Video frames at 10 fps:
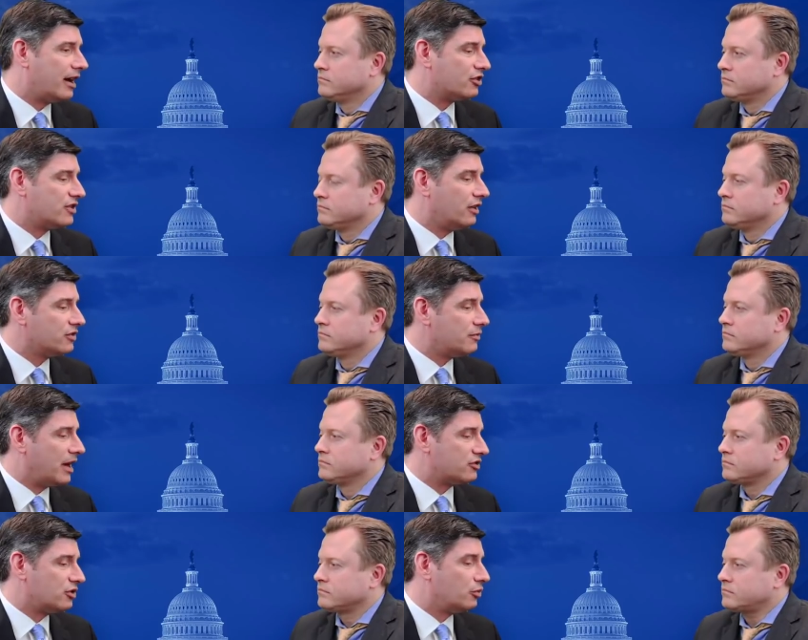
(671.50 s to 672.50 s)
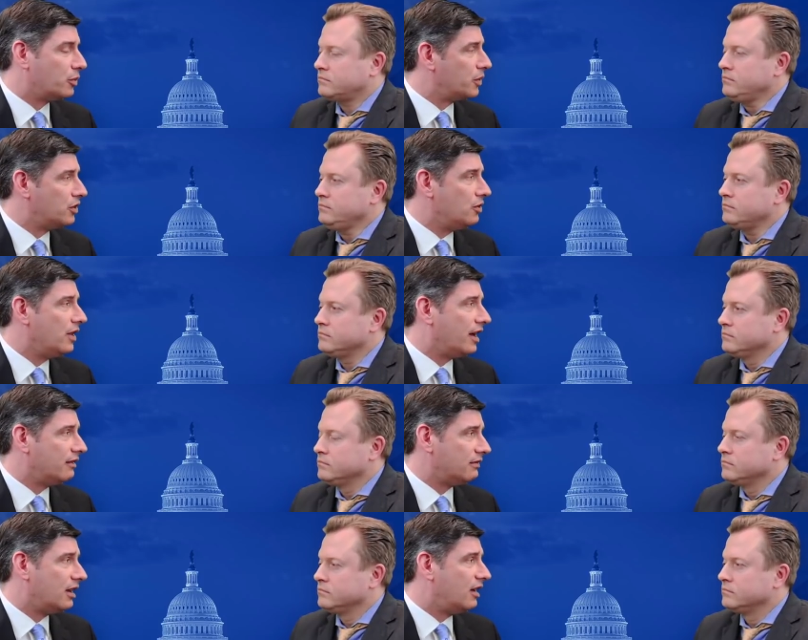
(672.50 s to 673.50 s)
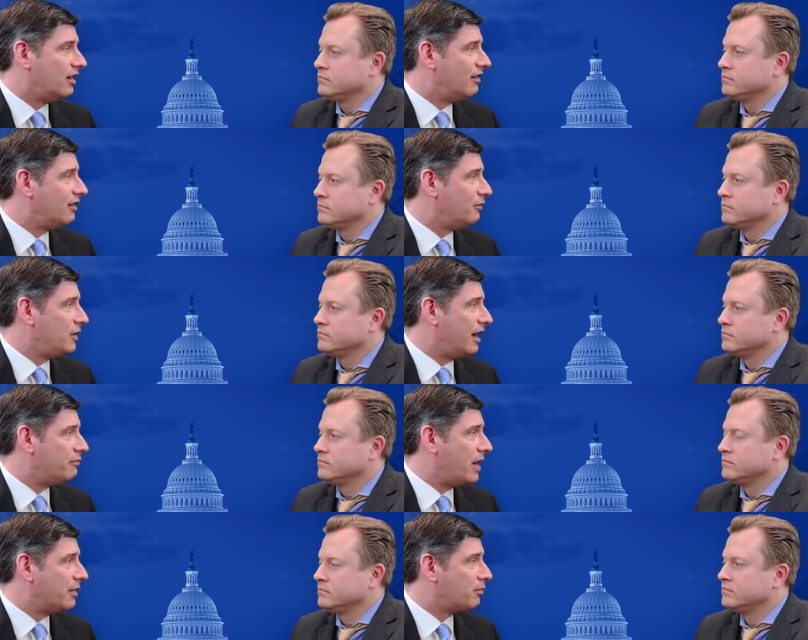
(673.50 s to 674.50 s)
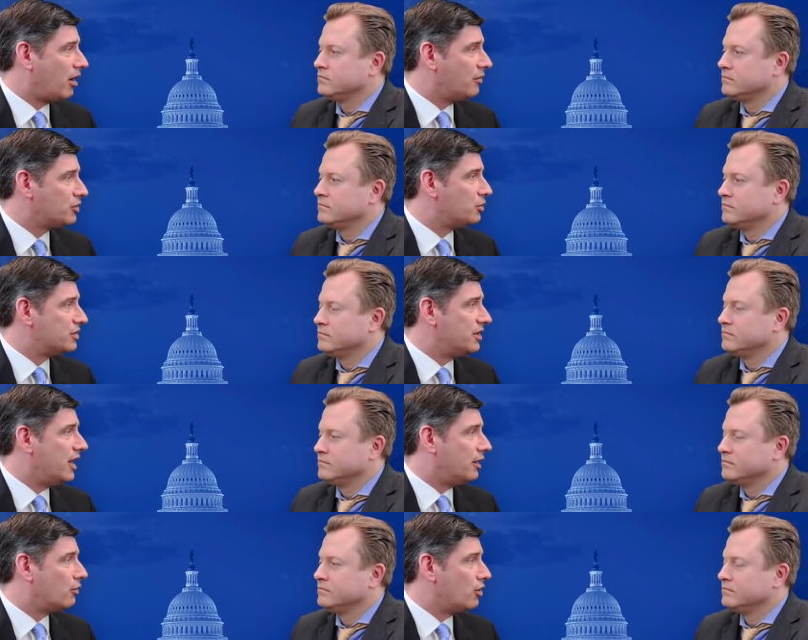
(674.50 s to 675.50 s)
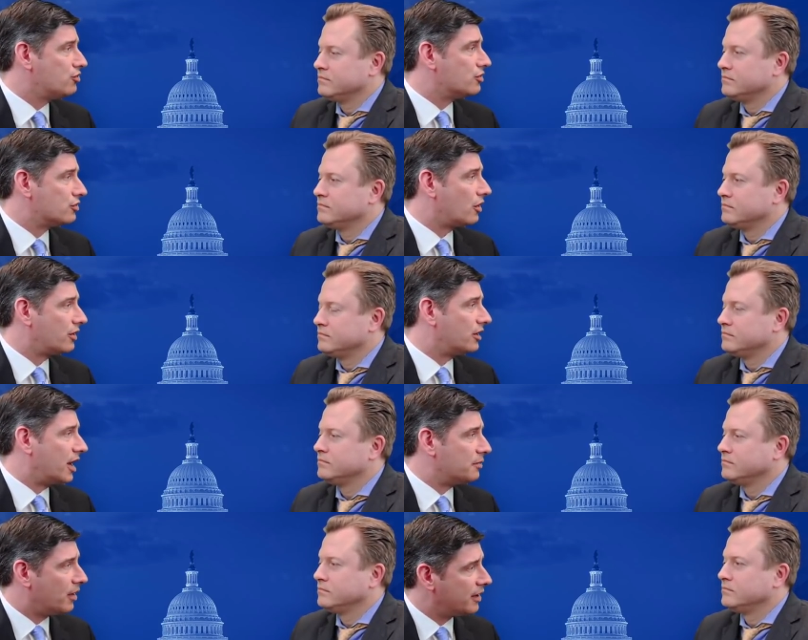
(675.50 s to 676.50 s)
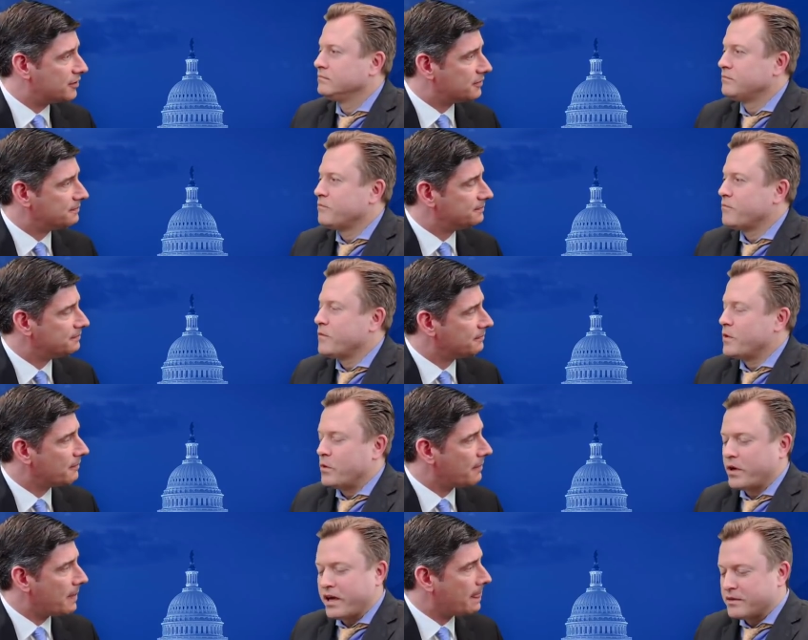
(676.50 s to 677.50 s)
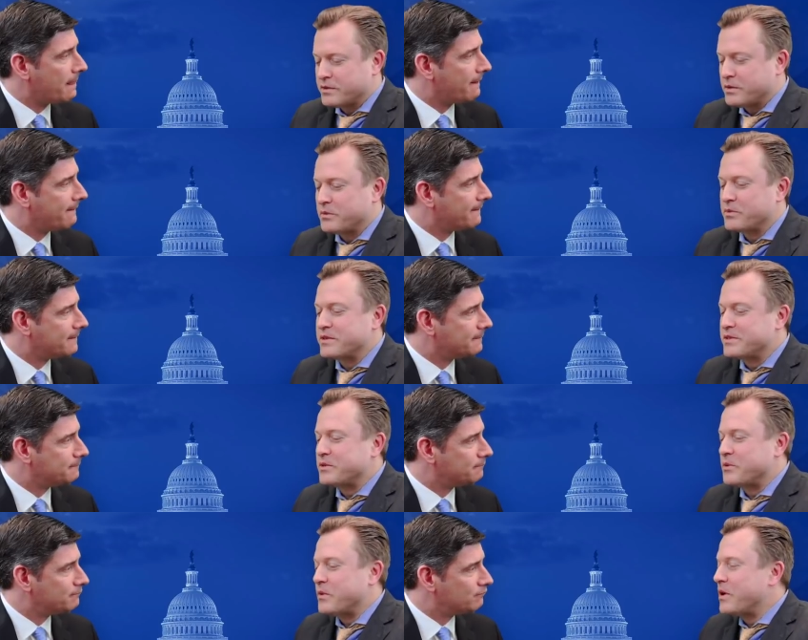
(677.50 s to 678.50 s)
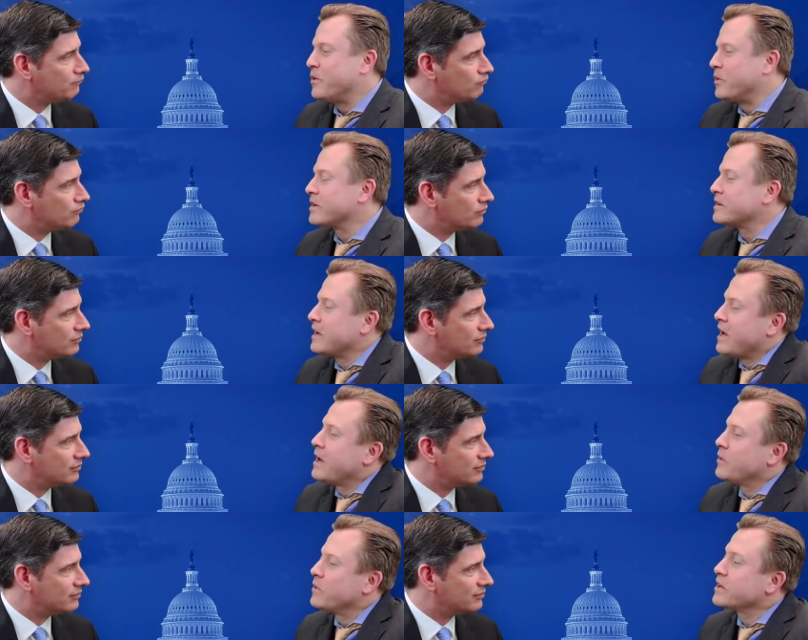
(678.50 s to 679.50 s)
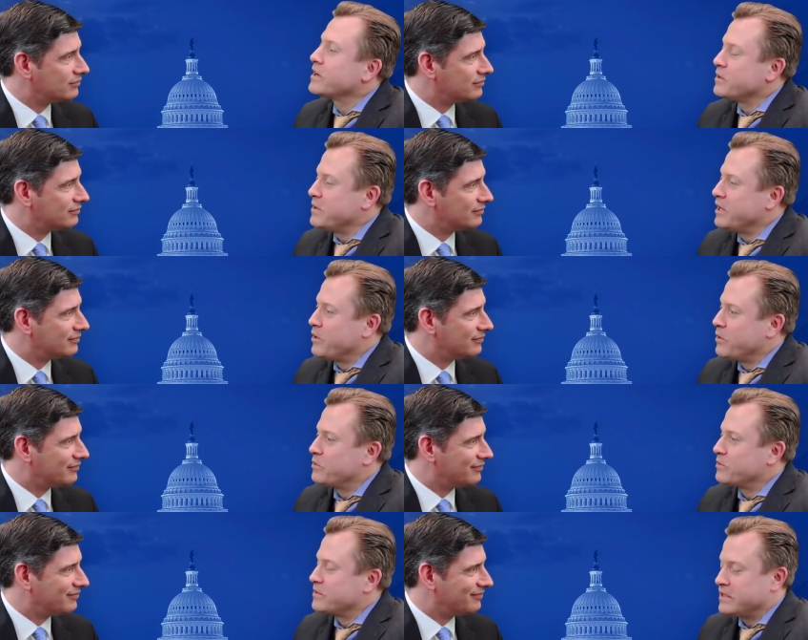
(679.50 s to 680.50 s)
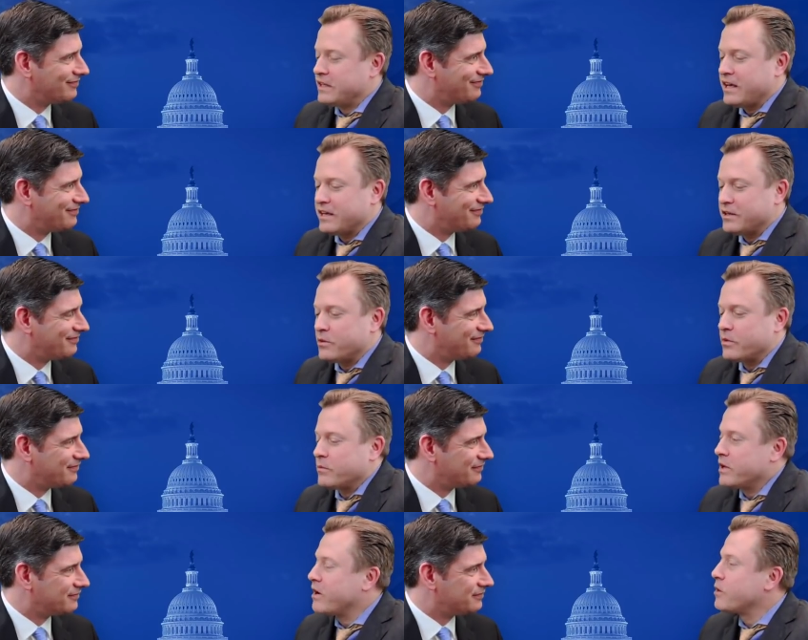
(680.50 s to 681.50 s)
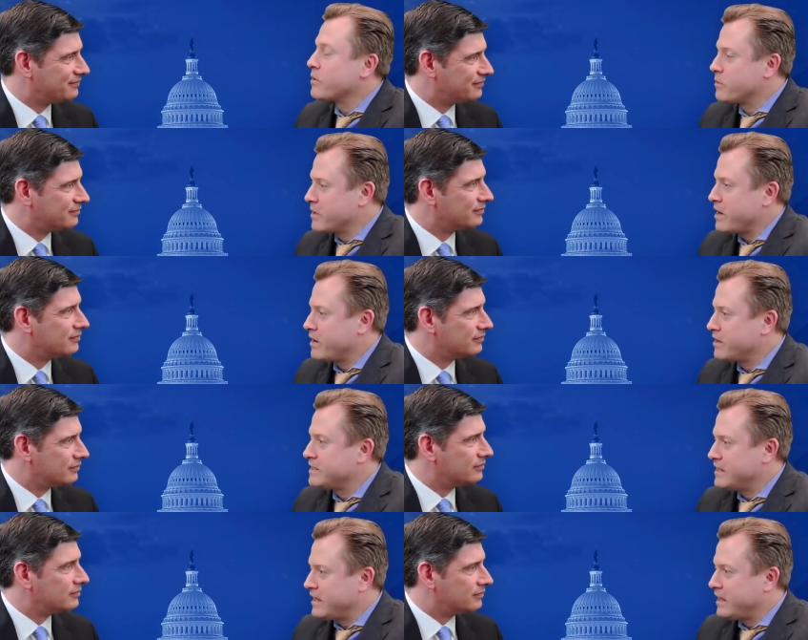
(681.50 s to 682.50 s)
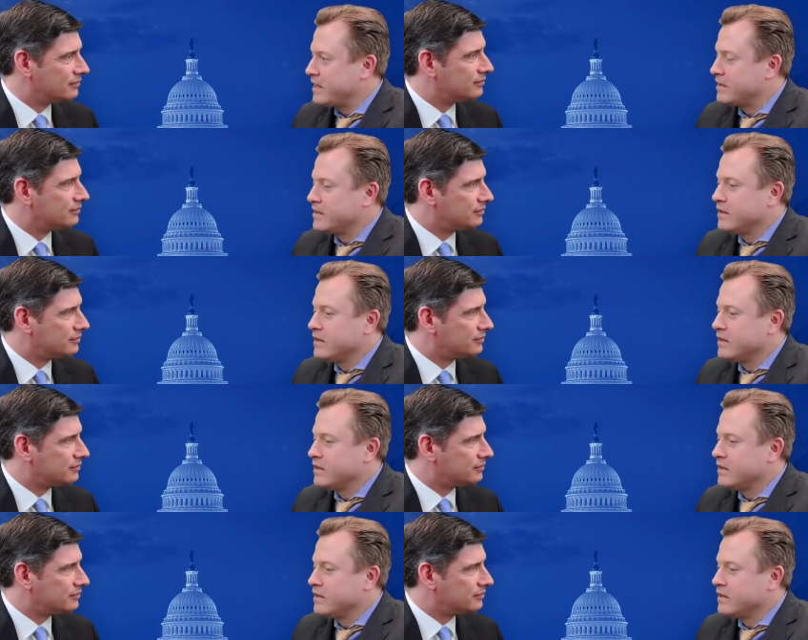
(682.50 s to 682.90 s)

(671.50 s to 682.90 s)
Speaker 1: made ourselves the master. And when we do that, uh, we have bad problems and we see that erosion starting to take place.
Speaker 2: Okay, so so where where can we go today? You know, we are where we are today.